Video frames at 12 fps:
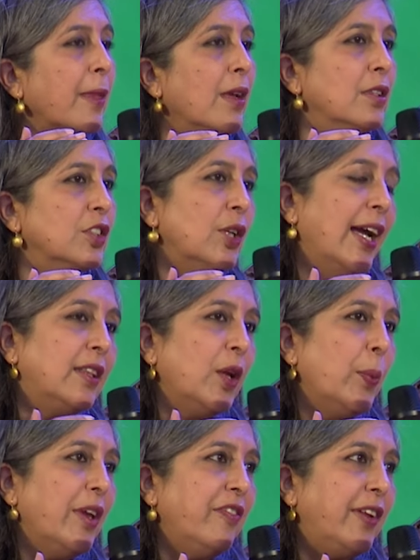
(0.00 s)
So I think
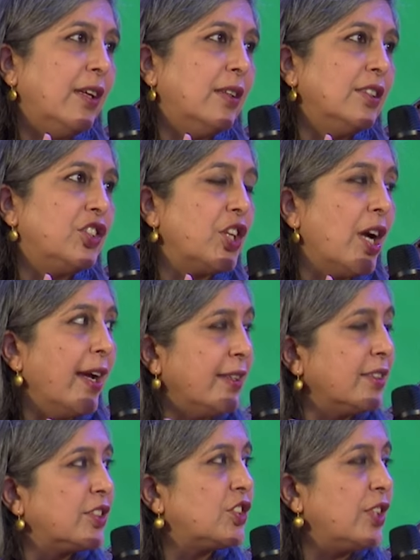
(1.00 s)
we've taken giant
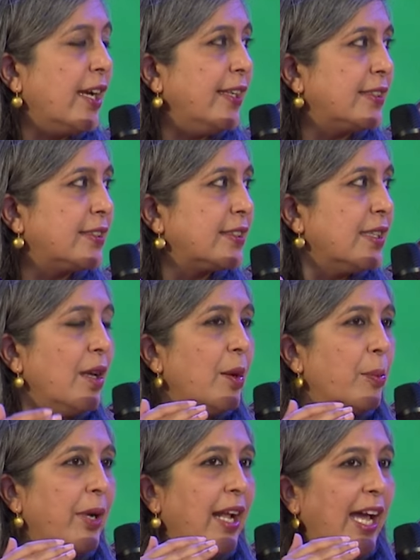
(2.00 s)
strides,
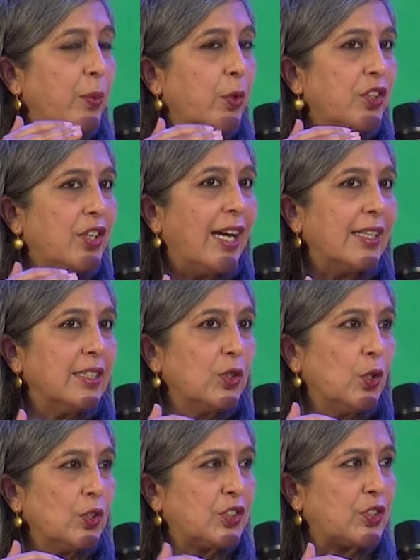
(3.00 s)
but I would rather
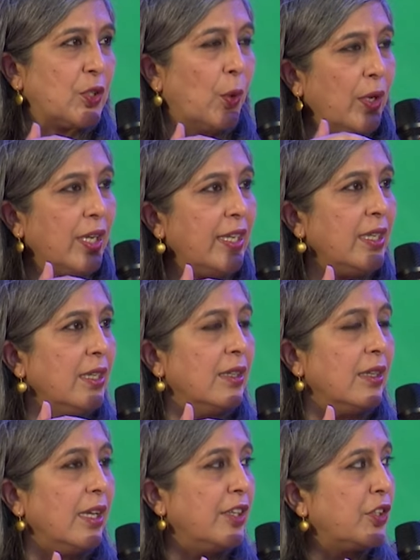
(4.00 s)
go slowly
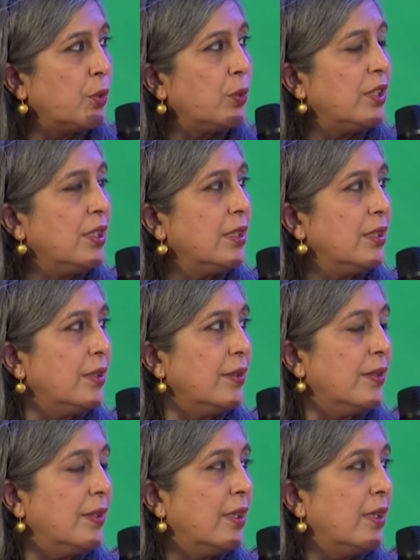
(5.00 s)
into the
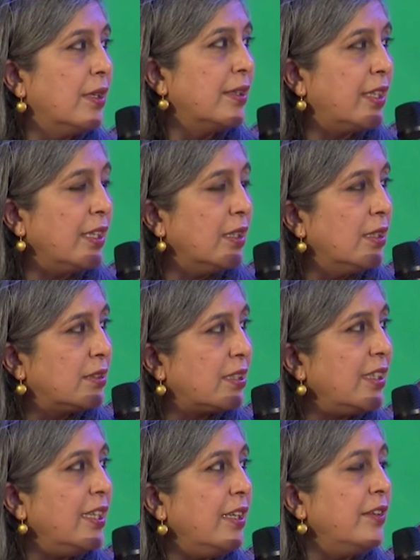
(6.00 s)
uh, tier
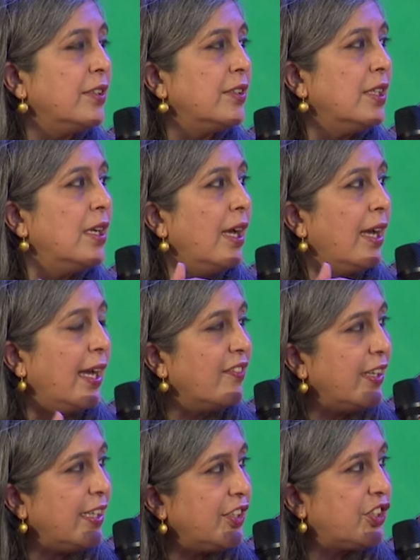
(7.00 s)
three and
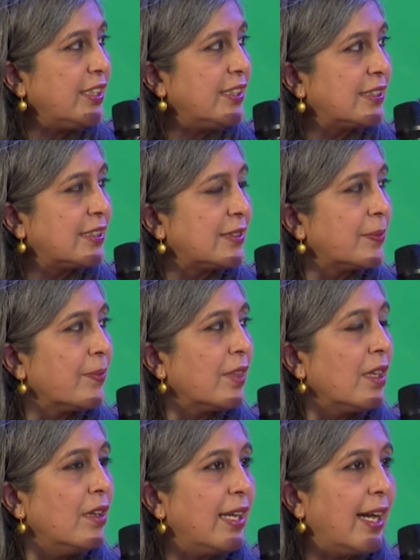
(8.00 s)
villages
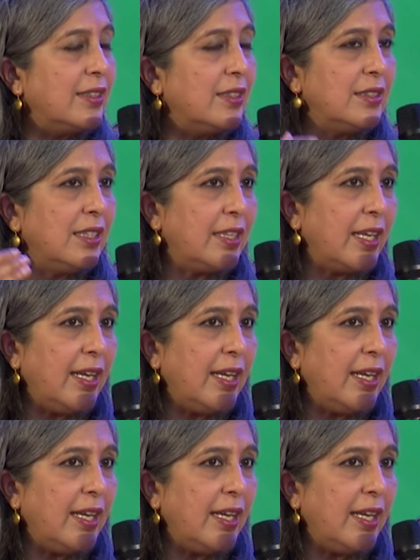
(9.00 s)
rather than take